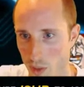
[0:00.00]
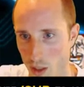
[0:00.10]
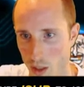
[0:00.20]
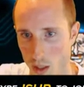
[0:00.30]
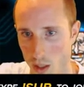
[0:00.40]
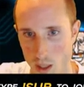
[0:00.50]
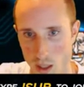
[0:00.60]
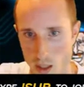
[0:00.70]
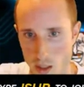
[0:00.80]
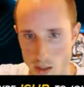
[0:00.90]
Because, uh, you
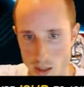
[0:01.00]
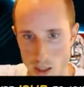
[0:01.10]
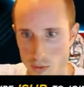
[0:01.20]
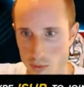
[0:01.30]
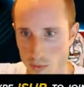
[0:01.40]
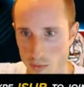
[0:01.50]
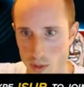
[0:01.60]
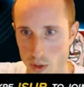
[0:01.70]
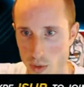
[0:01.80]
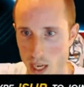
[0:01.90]
know,
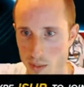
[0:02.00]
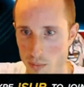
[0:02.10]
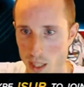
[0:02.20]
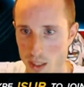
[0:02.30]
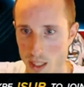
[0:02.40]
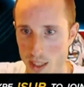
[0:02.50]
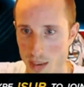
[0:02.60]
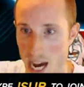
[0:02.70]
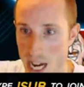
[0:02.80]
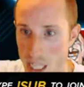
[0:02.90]
2,000 bucks, it adds up. Ice
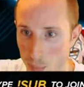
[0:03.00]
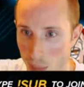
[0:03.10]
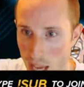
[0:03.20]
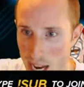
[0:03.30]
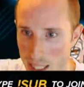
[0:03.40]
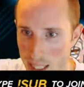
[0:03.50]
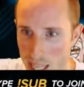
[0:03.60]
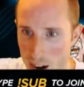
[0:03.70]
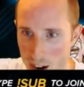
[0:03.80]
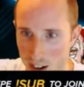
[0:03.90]
Blade is here!
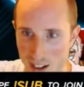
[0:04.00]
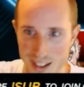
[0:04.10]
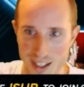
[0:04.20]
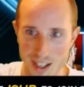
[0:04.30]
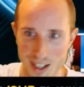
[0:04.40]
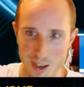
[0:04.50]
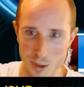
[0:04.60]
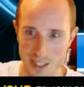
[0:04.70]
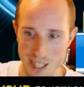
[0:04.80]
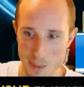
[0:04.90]
What's up,
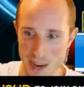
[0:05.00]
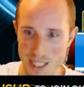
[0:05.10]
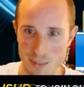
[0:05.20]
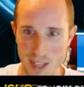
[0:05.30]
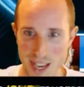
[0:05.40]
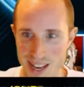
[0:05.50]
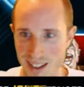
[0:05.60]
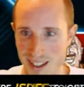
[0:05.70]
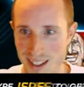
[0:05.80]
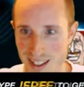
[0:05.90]
Ice Blade?
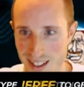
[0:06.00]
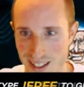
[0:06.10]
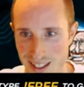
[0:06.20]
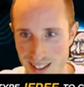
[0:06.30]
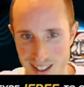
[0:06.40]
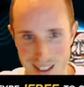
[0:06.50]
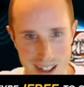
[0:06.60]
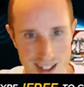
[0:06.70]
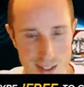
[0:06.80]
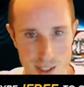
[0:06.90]
Awesome,
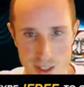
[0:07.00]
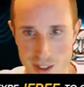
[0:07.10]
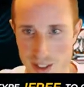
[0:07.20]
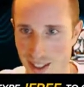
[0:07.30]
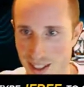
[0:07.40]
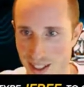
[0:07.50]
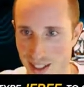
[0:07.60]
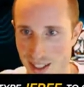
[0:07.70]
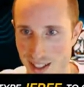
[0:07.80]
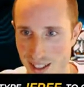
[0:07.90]
dude.
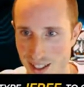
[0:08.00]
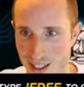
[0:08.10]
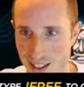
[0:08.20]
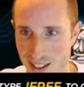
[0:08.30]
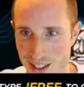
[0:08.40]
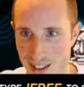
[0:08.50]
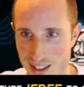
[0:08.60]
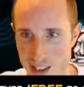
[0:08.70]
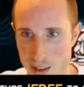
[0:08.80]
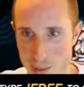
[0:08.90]
Good to see you,
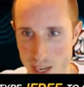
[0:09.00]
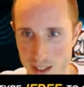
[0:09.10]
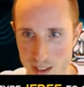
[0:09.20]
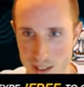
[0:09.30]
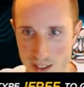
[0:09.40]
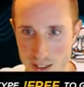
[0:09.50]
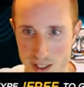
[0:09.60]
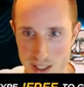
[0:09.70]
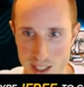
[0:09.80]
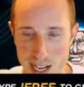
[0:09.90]
man. Can I get
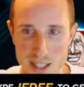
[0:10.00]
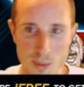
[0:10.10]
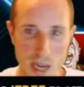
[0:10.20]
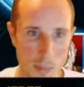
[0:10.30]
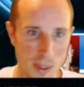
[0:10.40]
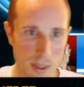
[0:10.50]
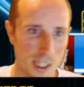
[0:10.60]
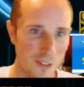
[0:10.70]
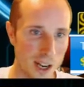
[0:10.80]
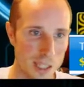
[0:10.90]
some hype in the chat for
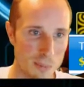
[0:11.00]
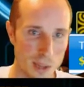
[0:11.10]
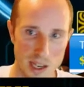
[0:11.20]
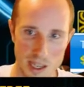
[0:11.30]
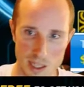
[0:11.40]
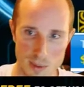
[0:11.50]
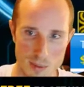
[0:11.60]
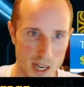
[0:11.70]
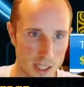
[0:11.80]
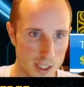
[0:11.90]
Iceblade? He's been modding Jay
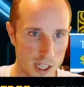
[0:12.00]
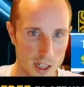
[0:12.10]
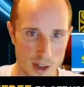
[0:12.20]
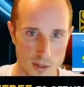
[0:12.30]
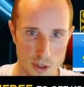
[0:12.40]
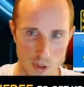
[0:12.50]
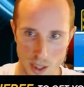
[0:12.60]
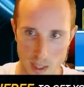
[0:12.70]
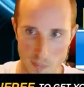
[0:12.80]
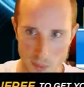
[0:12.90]
Carver's stream,
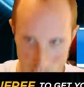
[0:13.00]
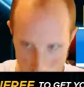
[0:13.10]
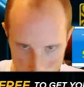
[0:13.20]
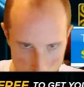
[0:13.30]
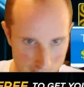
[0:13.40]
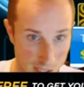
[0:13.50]
which means he deals with a